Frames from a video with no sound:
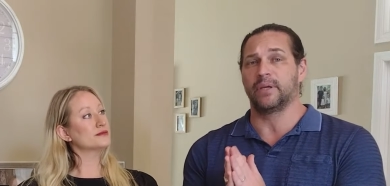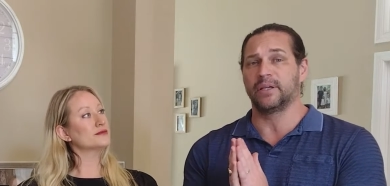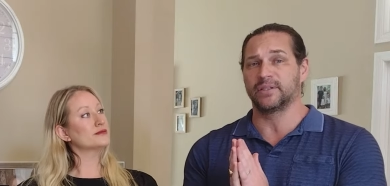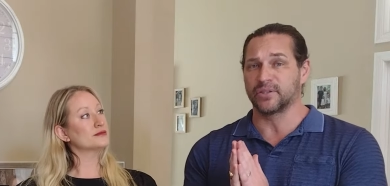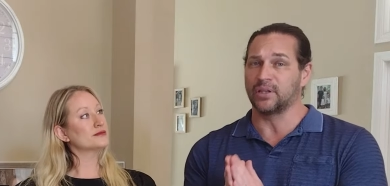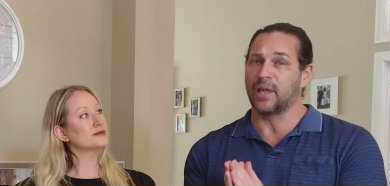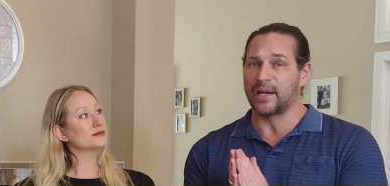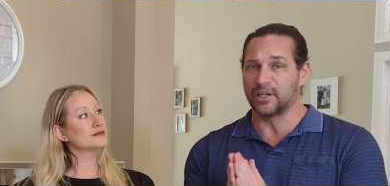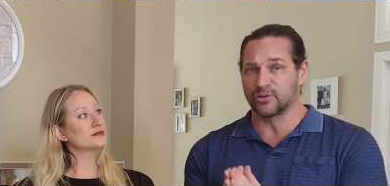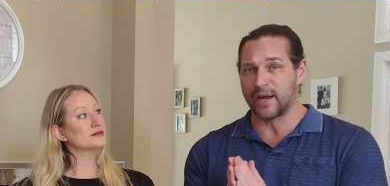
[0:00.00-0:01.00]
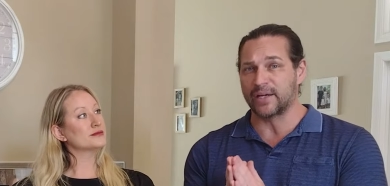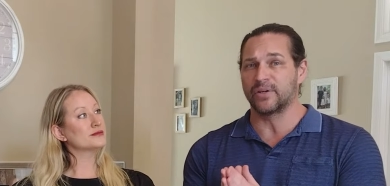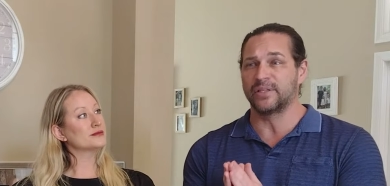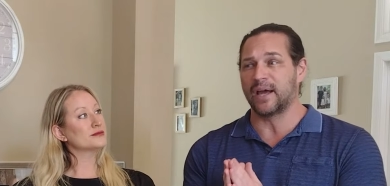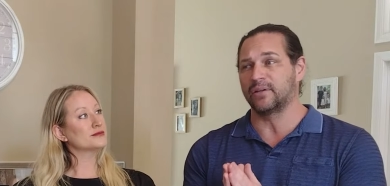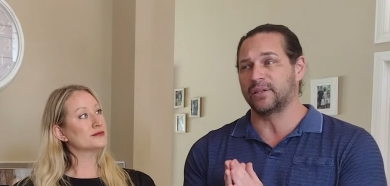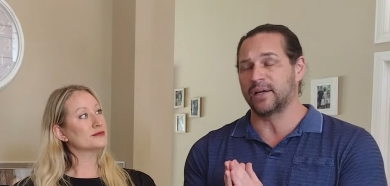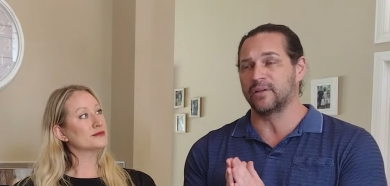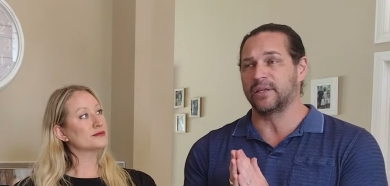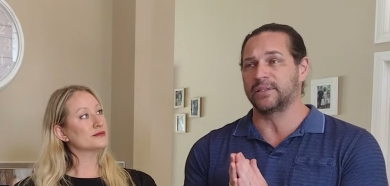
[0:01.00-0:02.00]
Speaker 1: because there's a lot of directories out
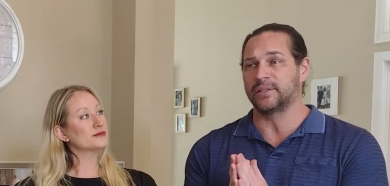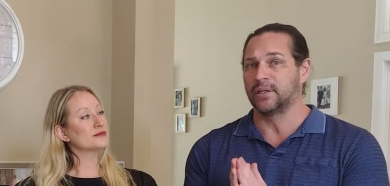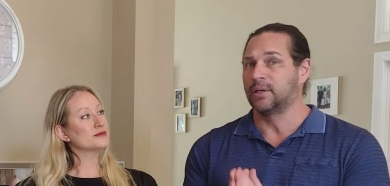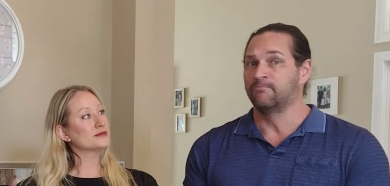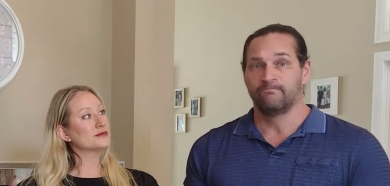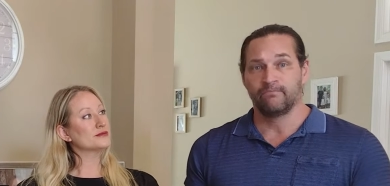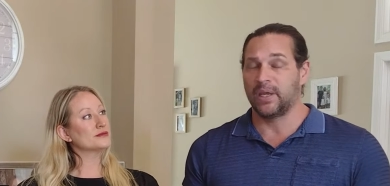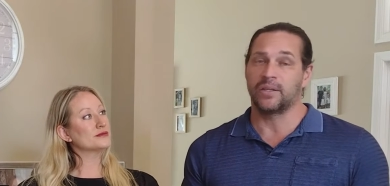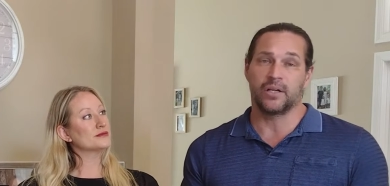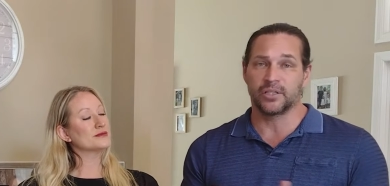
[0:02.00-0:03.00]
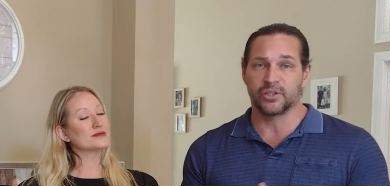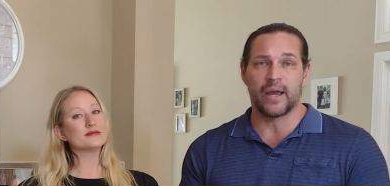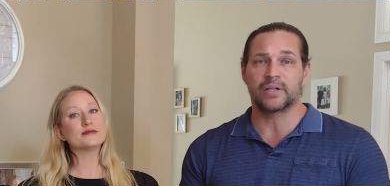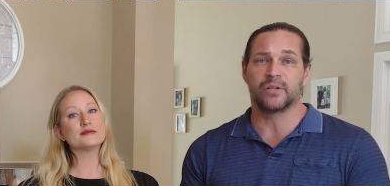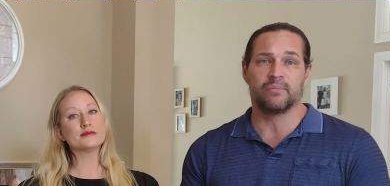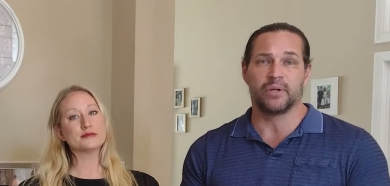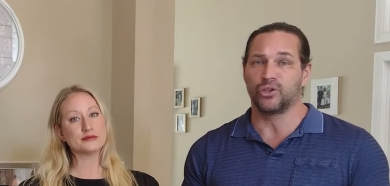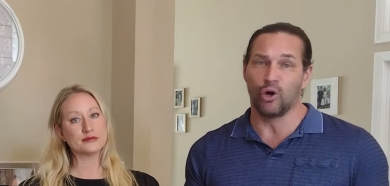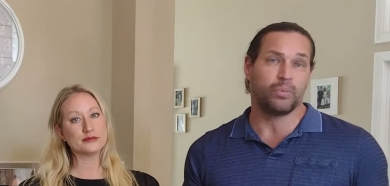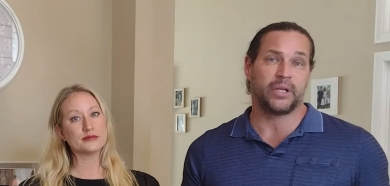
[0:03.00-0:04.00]
there that, yeah, they're a directory, but
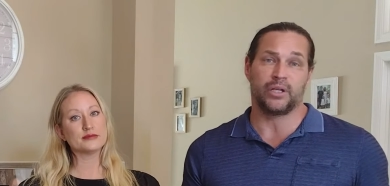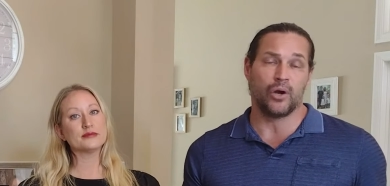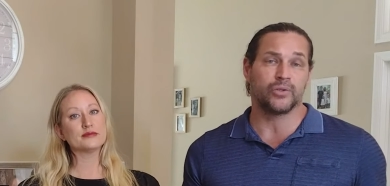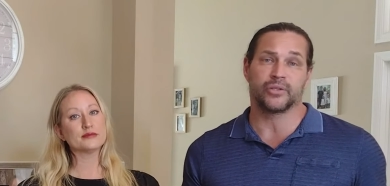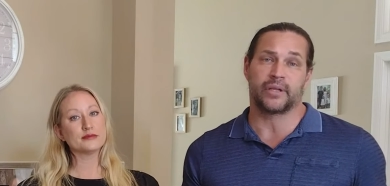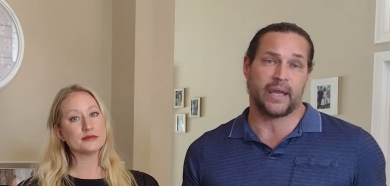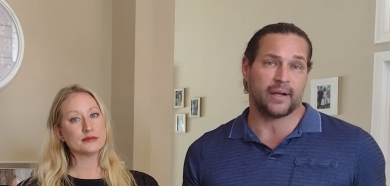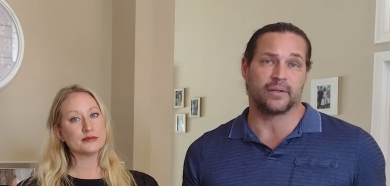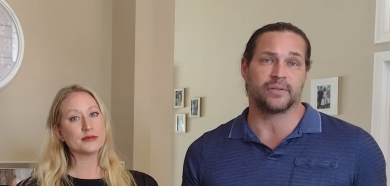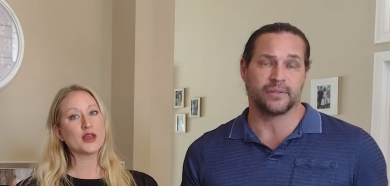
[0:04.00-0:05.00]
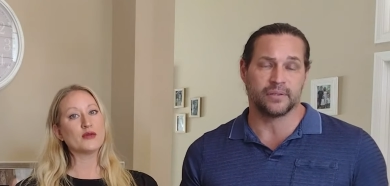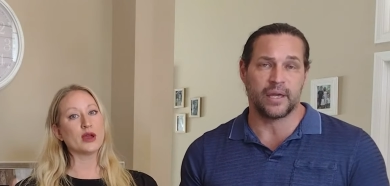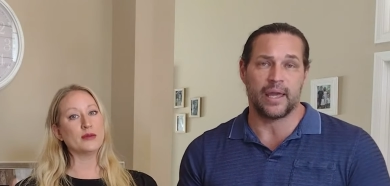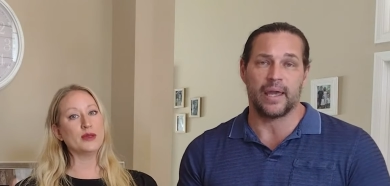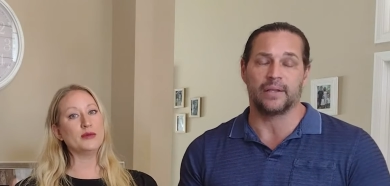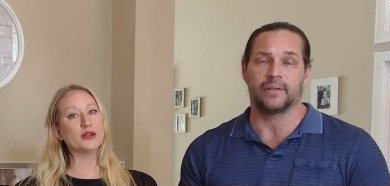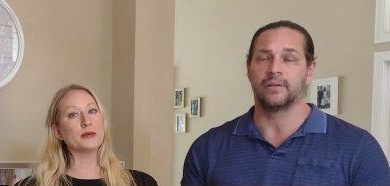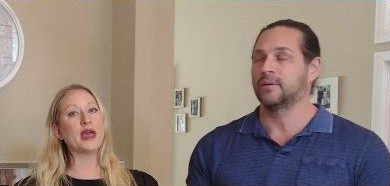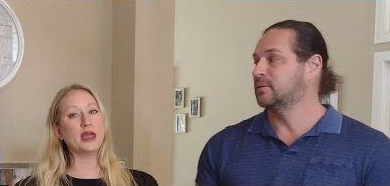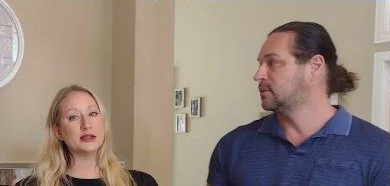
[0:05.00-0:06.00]
nobody knows or cares. Right. And People
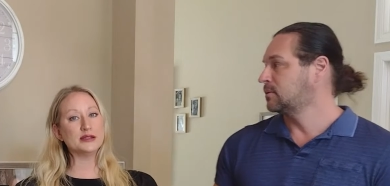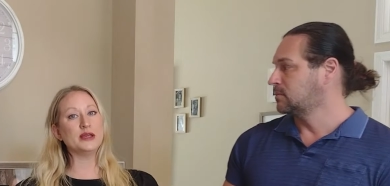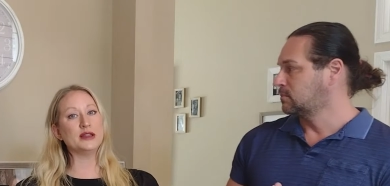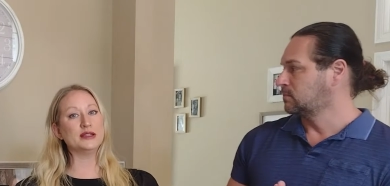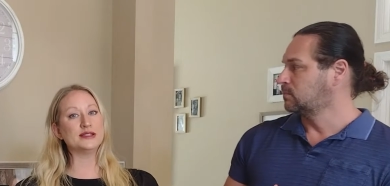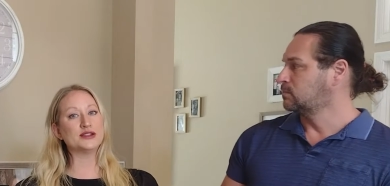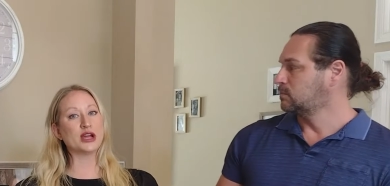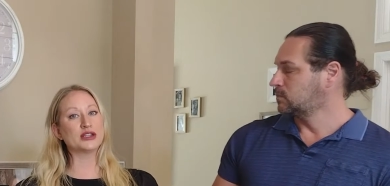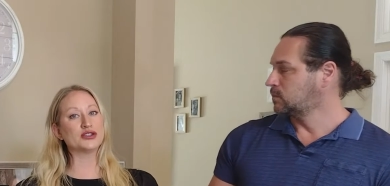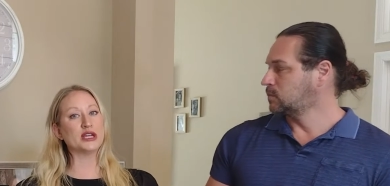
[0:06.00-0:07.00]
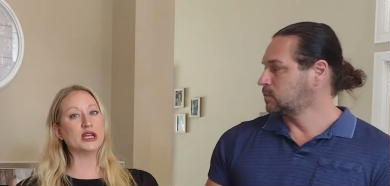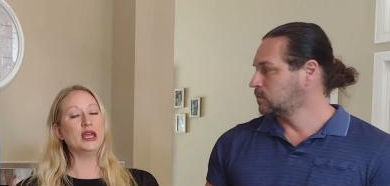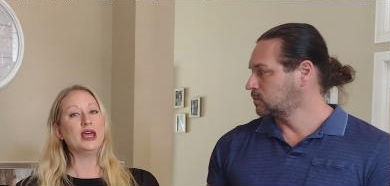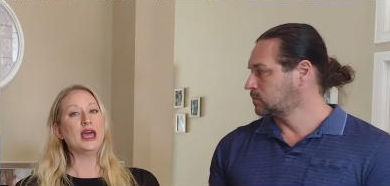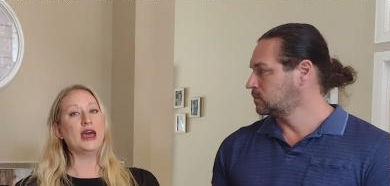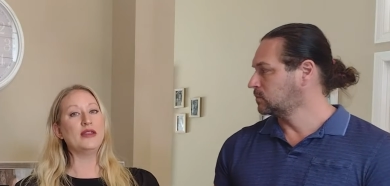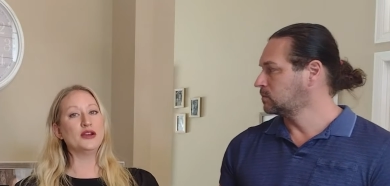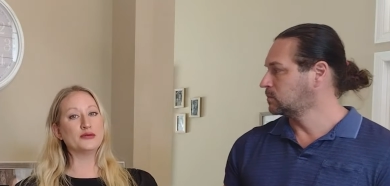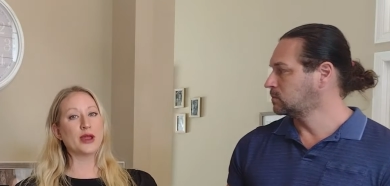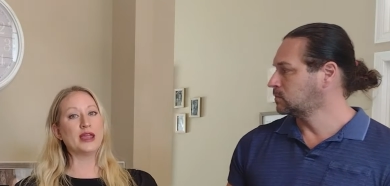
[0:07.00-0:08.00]
are
Speaker 2: paying to be in this directory and
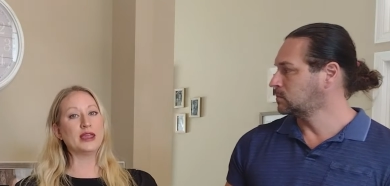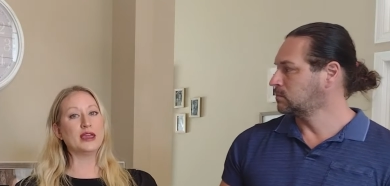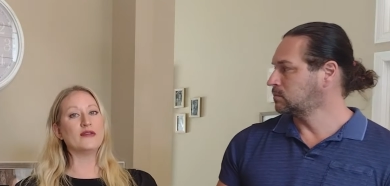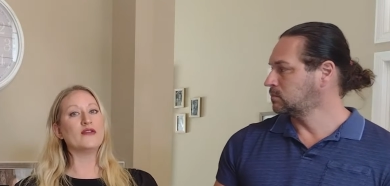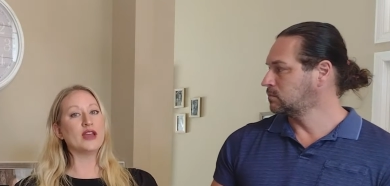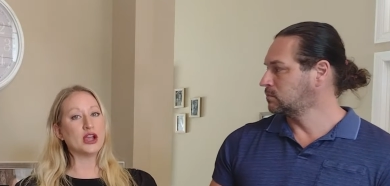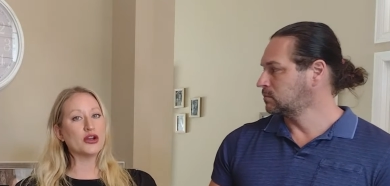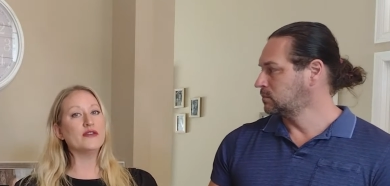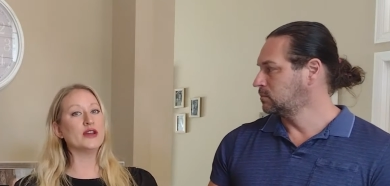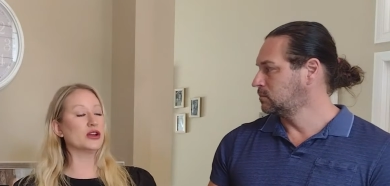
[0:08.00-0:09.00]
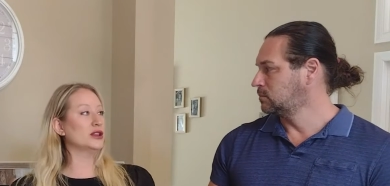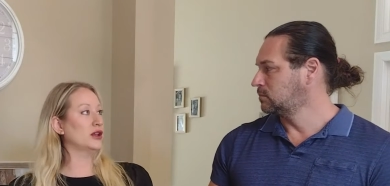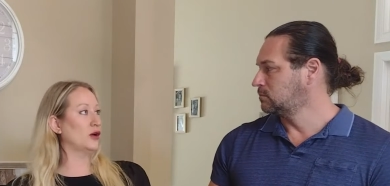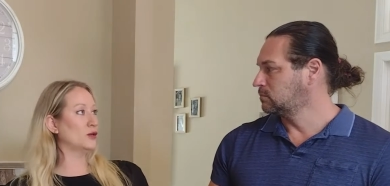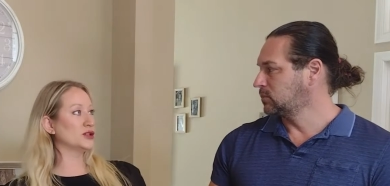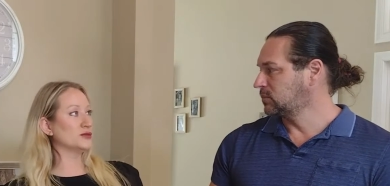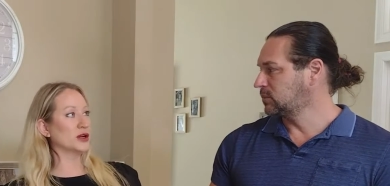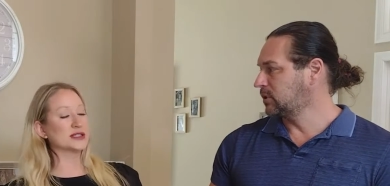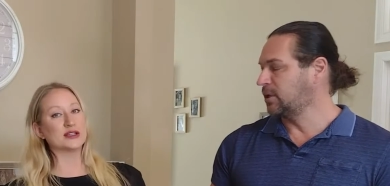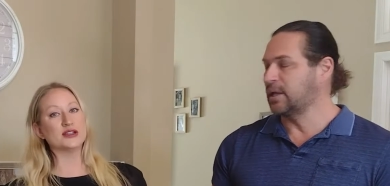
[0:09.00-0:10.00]
they're ranking very, very low, which
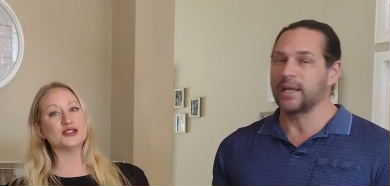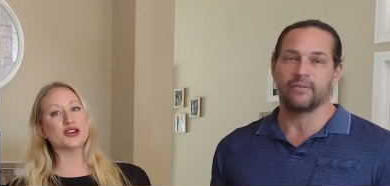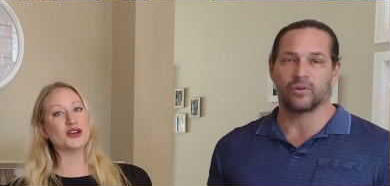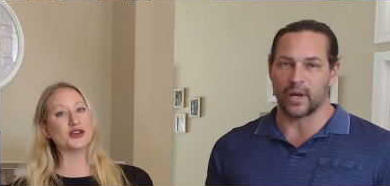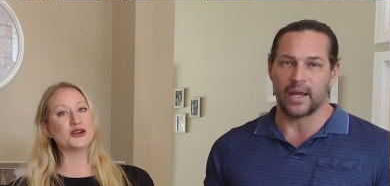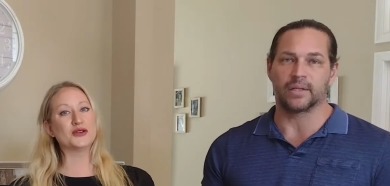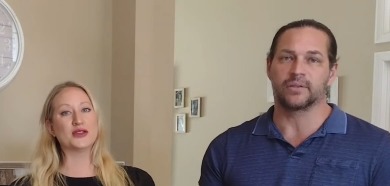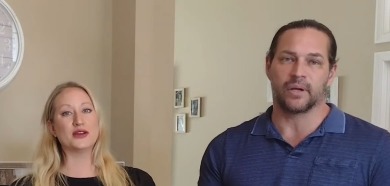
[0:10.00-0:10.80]
Mark can are show you. Ranked,